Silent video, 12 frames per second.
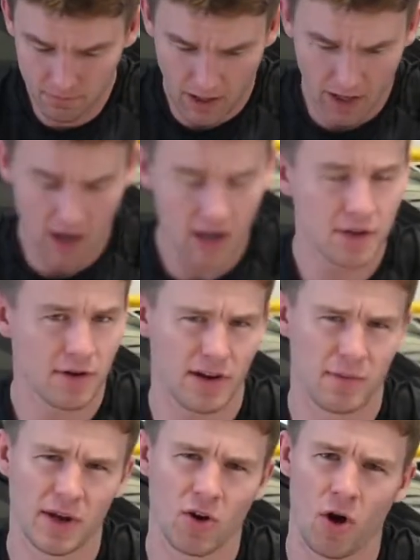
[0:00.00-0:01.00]
I highly
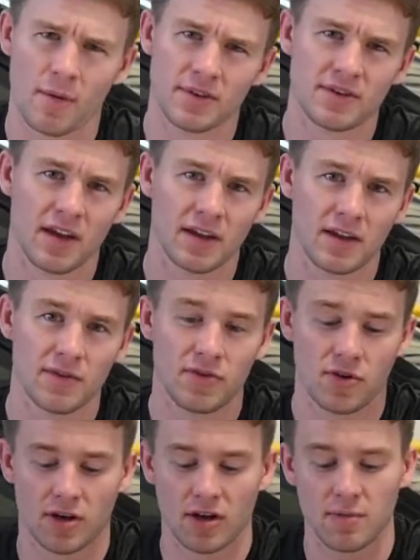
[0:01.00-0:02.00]
recommend Carbotech if
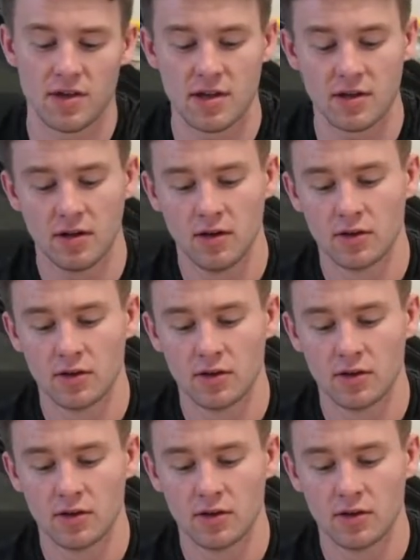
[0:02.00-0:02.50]
you're going to be